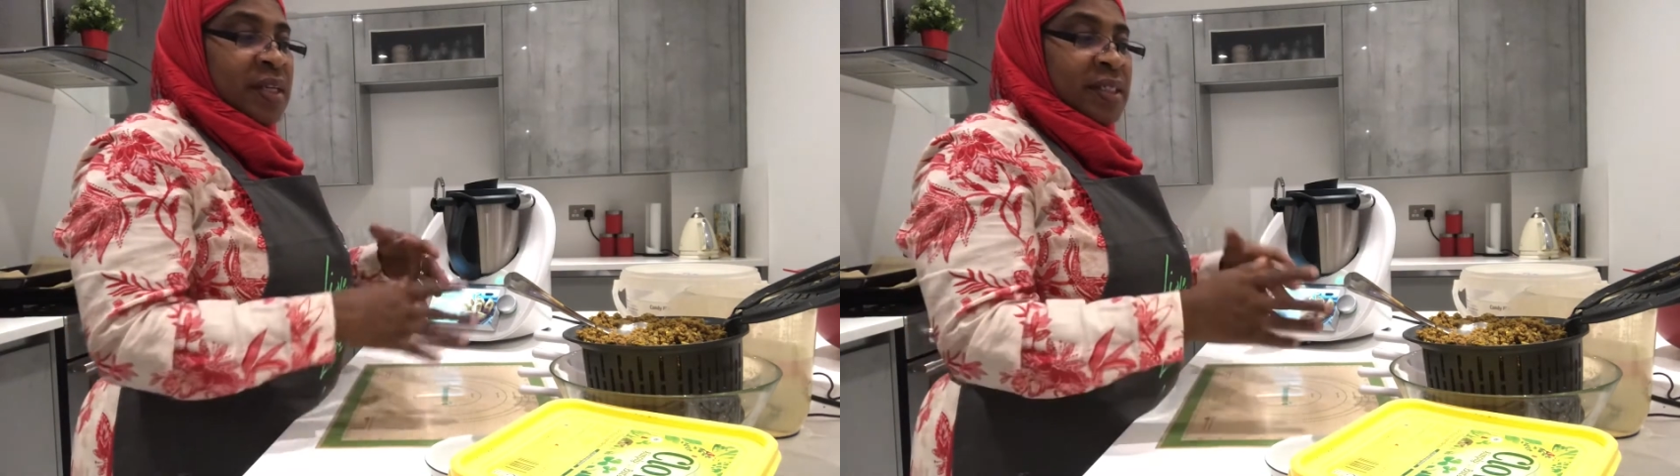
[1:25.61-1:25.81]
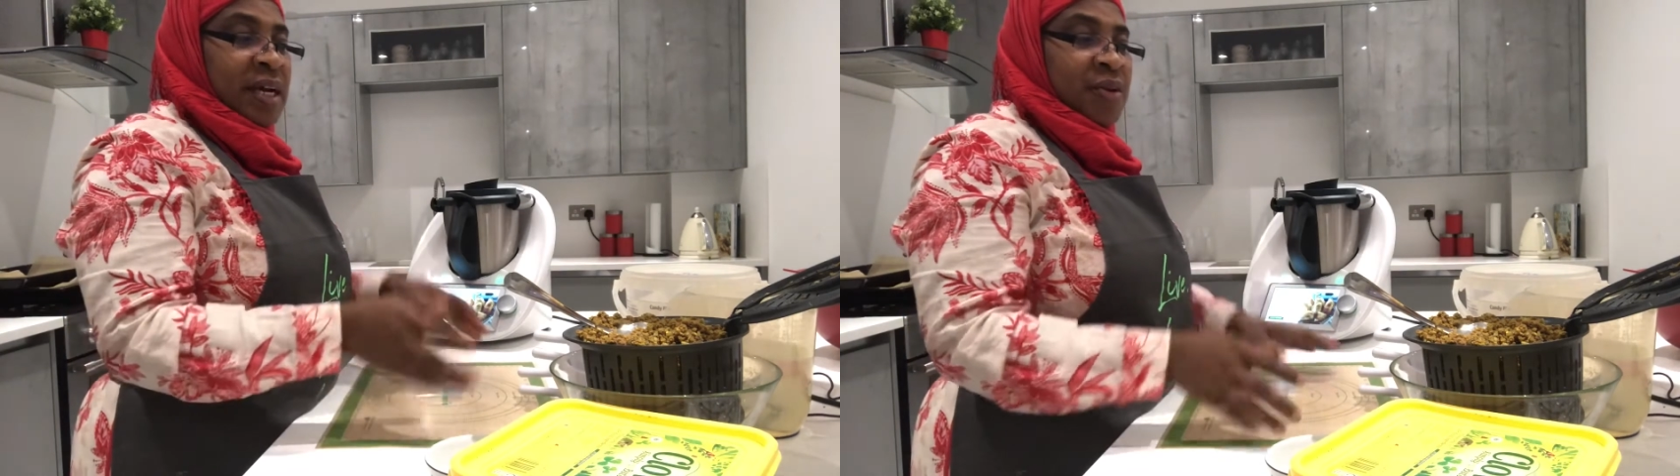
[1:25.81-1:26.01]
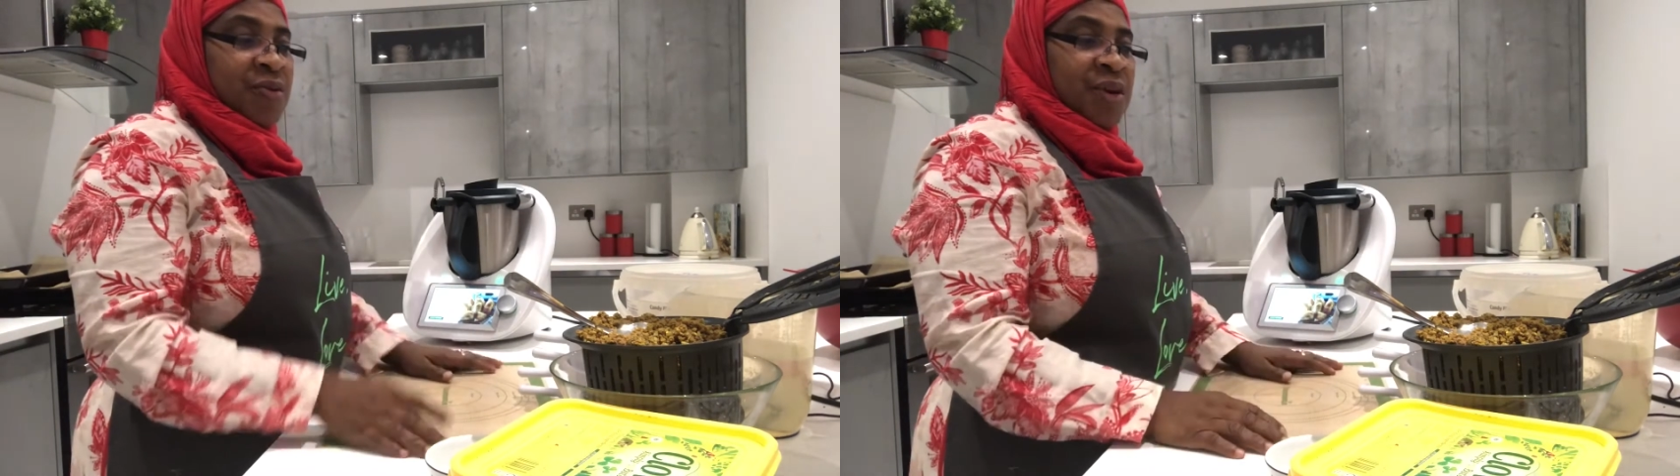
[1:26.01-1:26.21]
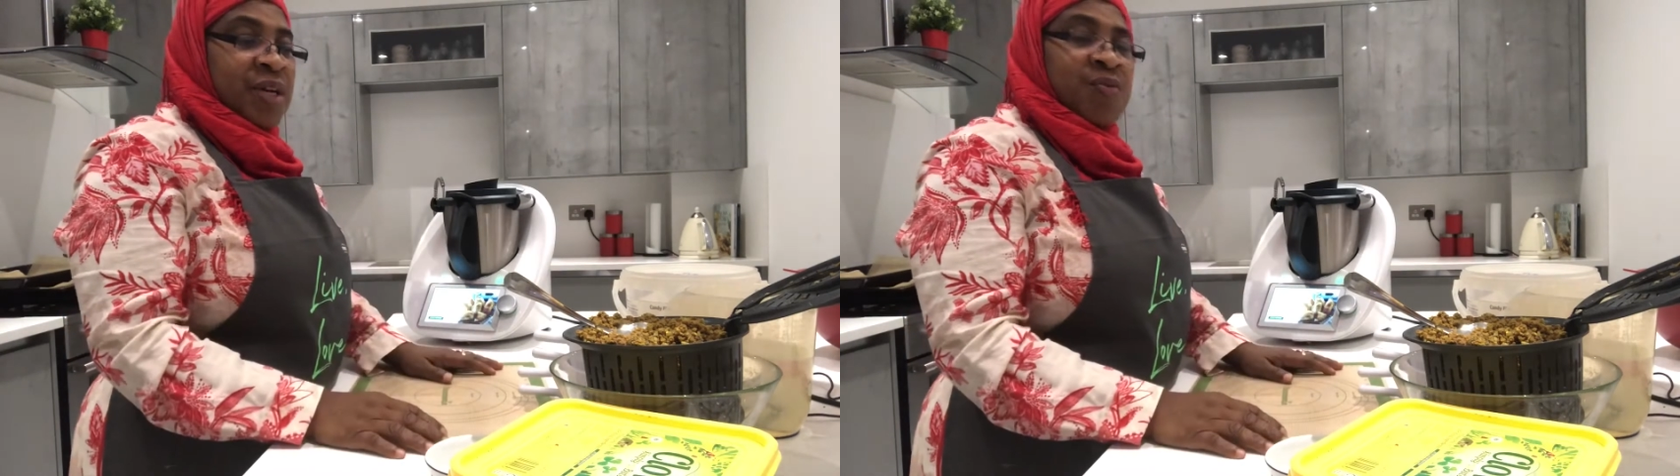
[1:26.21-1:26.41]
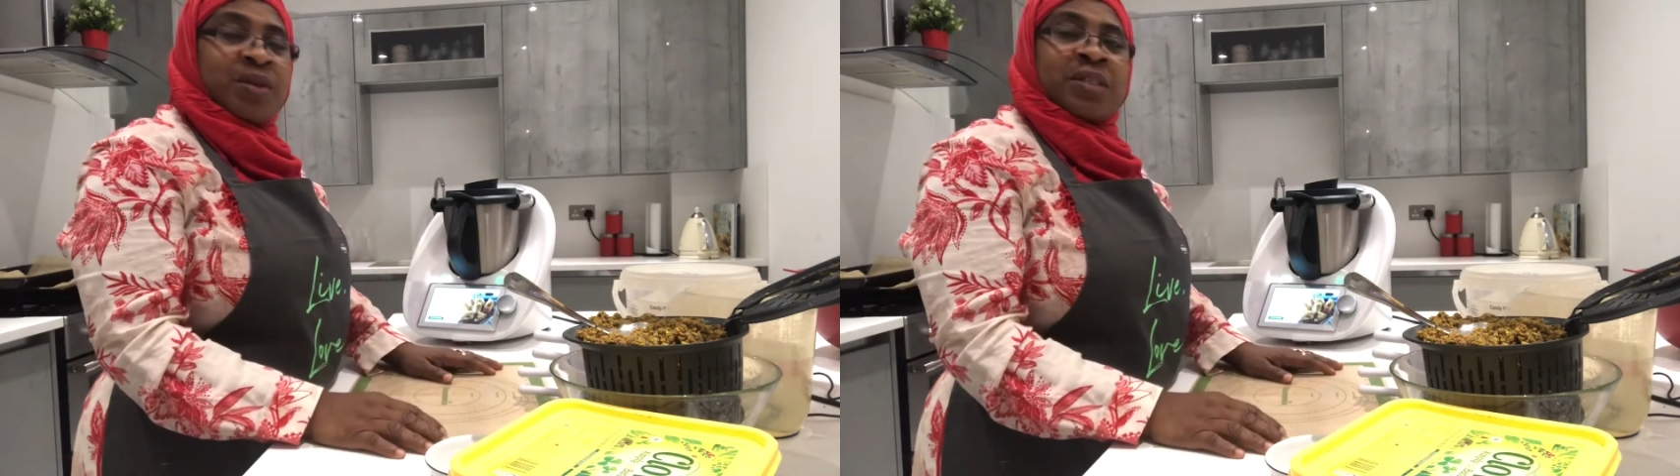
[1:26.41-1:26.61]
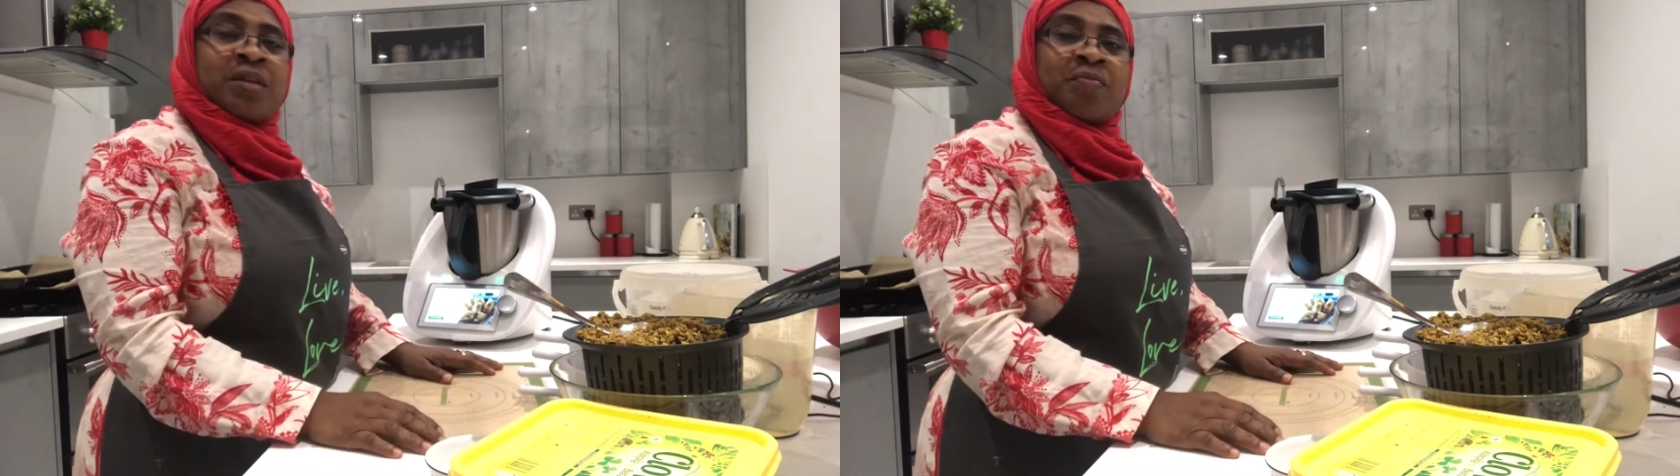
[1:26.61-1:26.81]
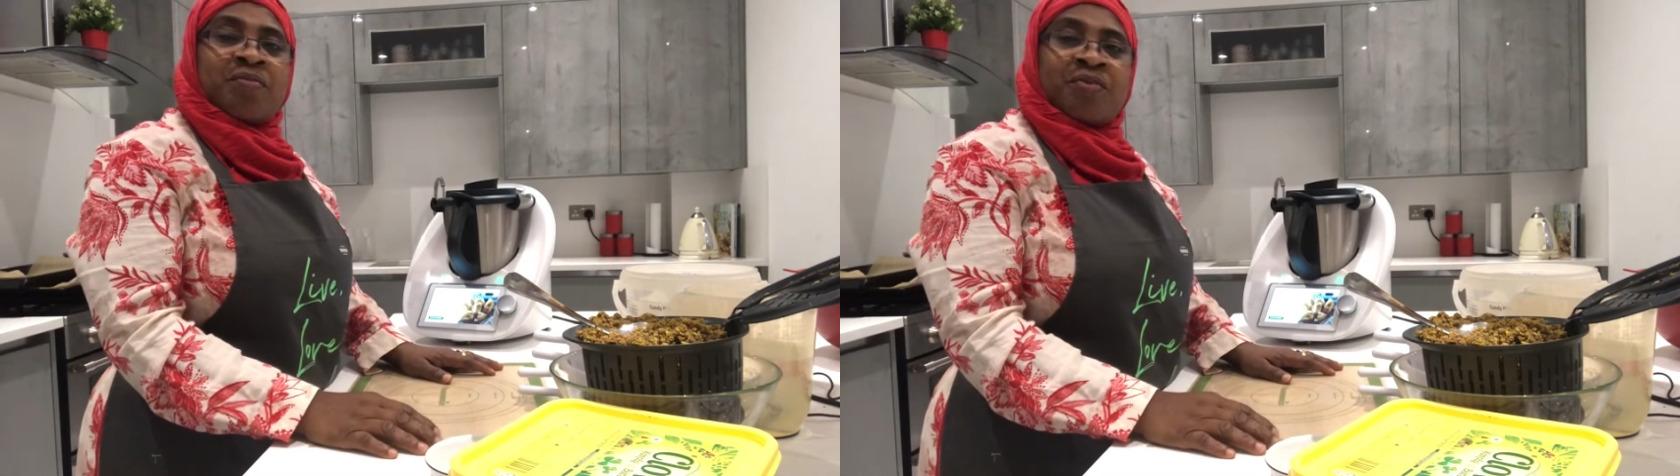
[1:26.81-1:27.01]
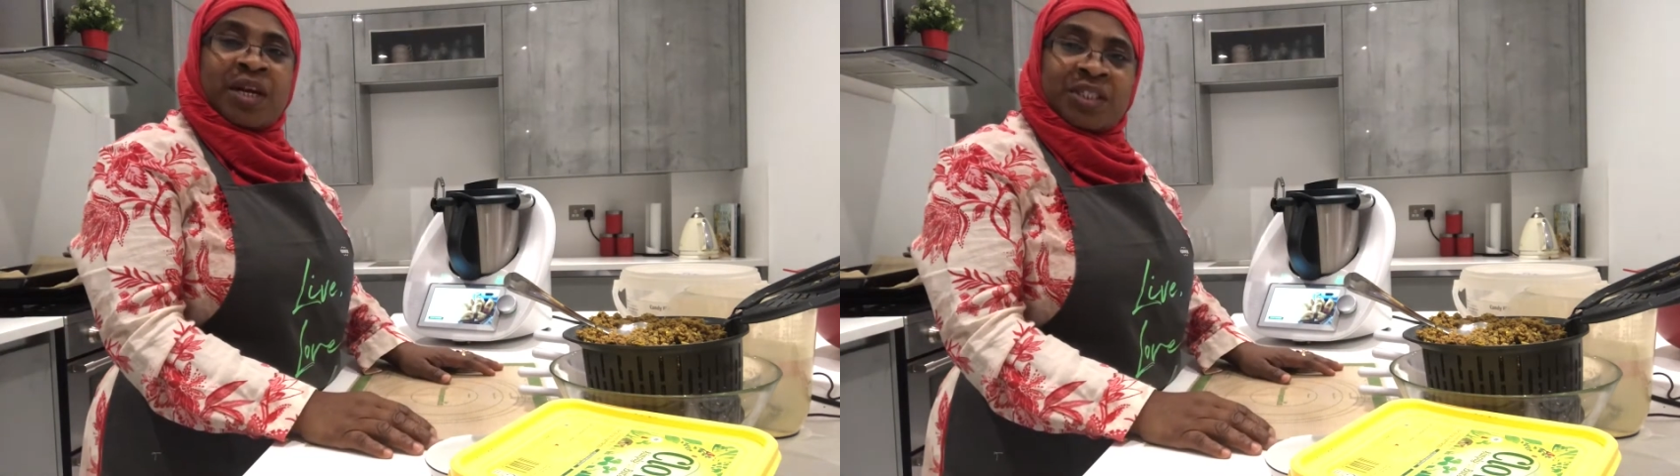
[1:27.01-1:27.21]
done already with
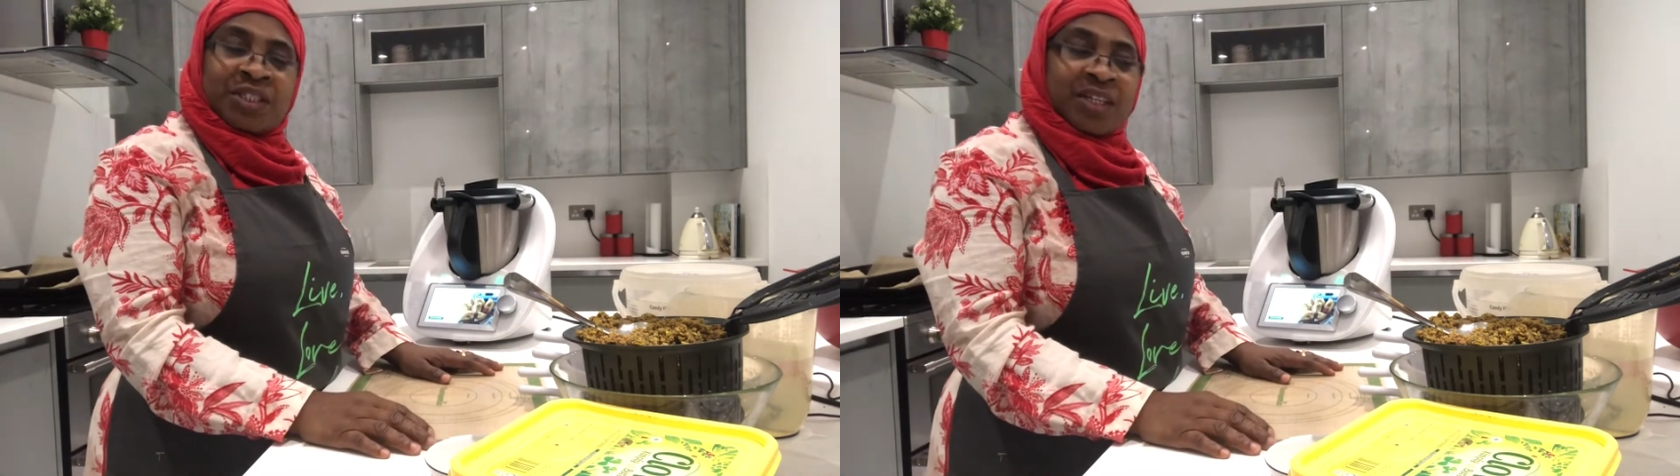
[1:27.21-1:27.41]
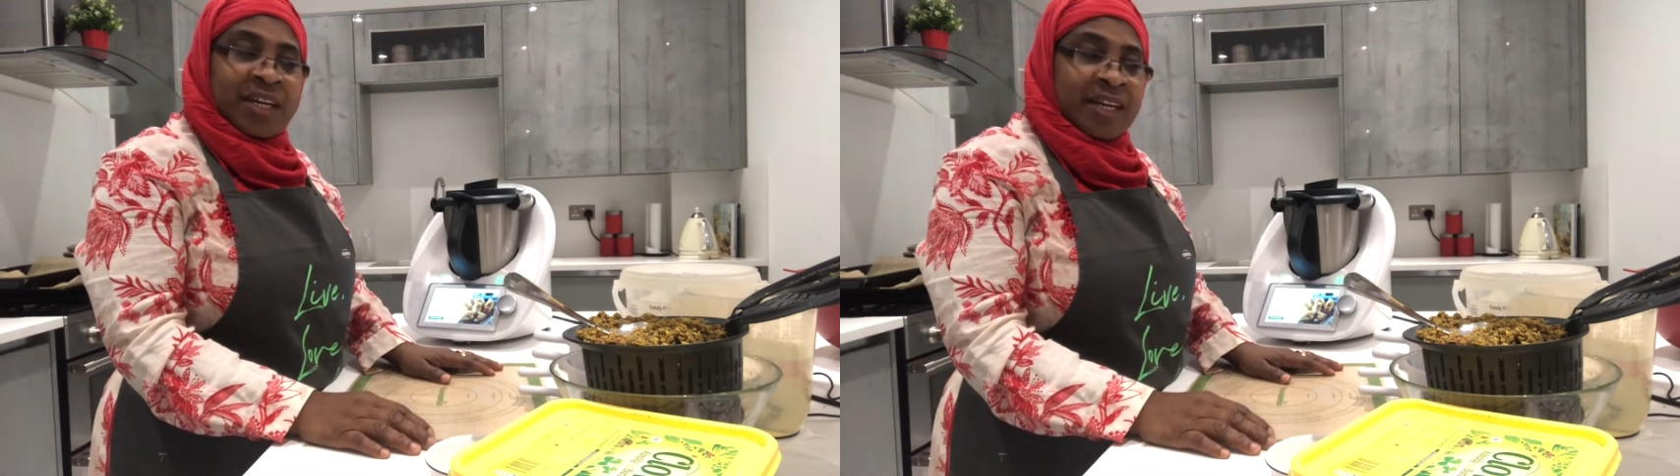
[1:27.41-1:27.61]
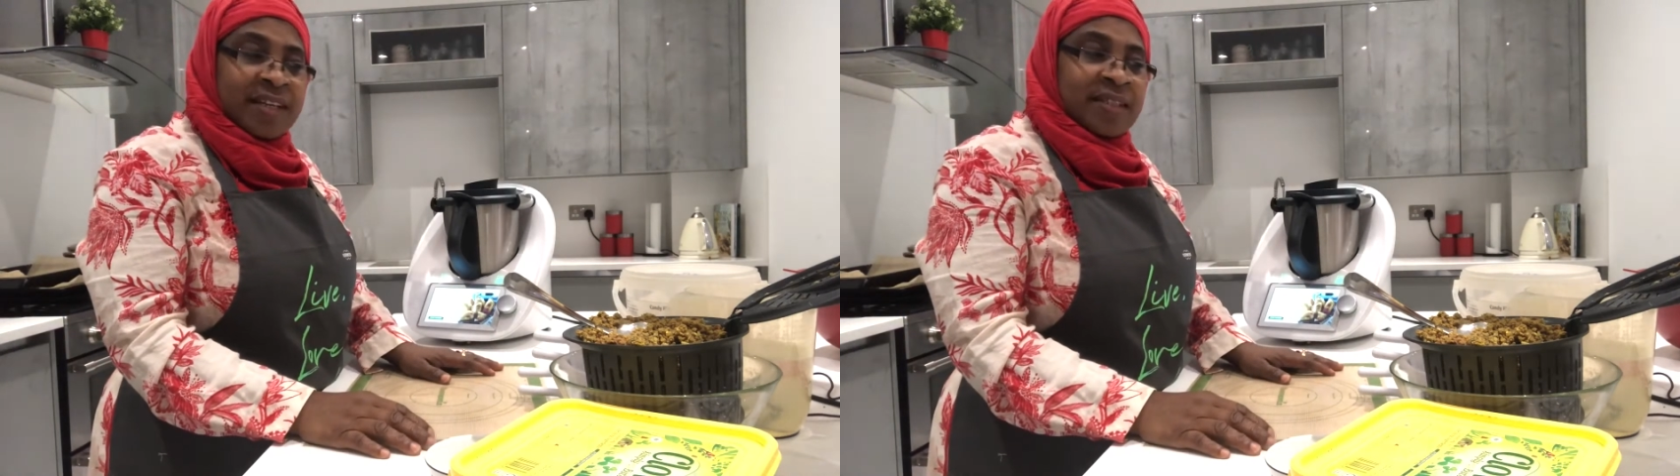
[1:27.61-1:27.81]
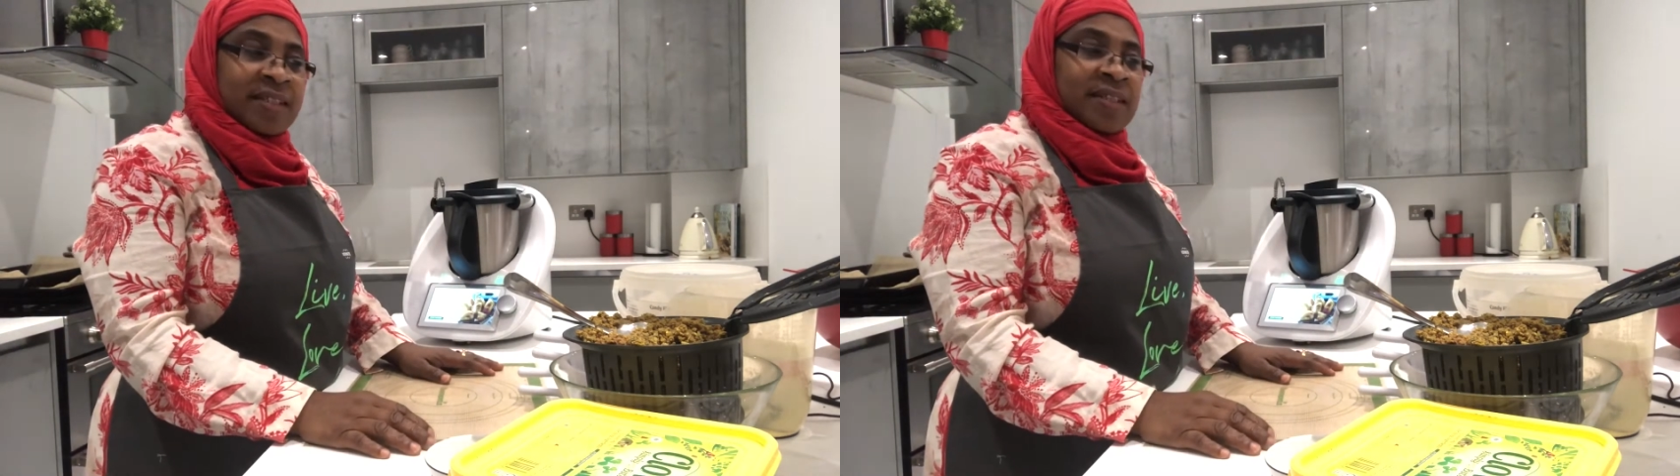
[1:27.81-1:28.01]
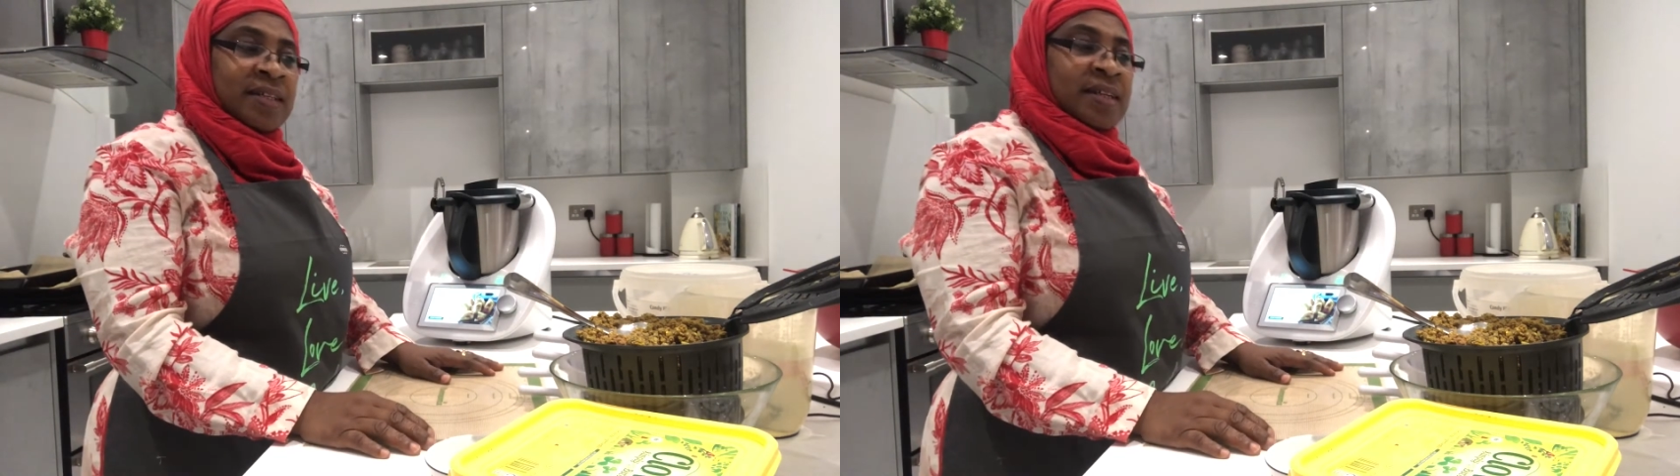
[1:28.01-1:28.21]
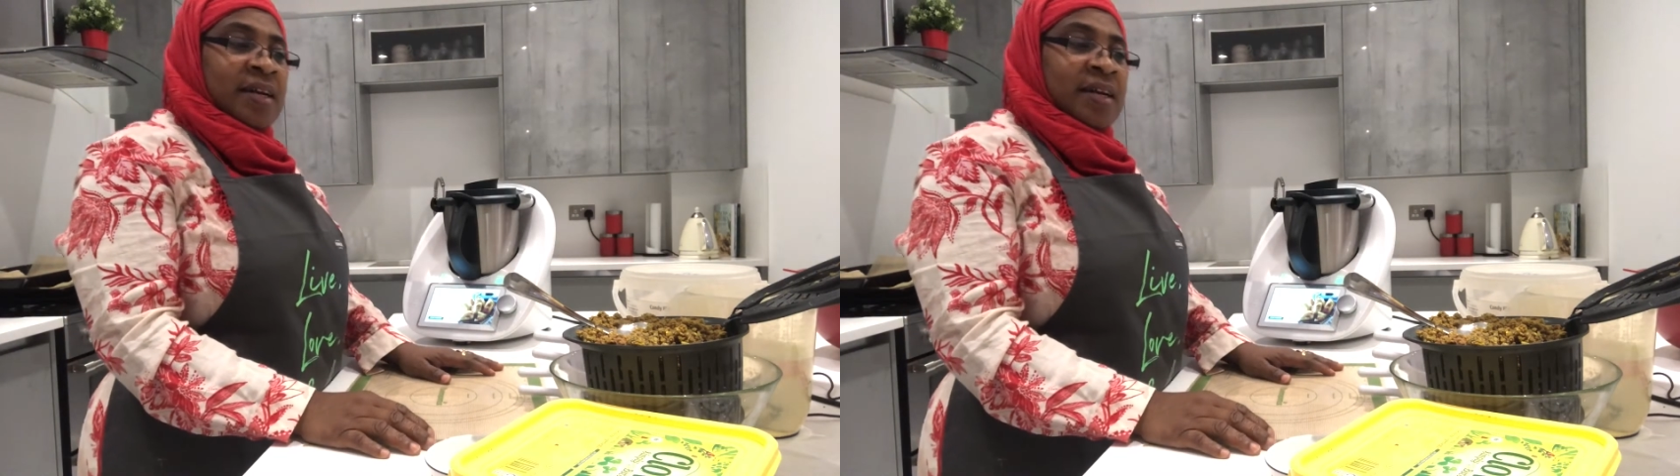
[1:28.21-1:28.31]
some red chilies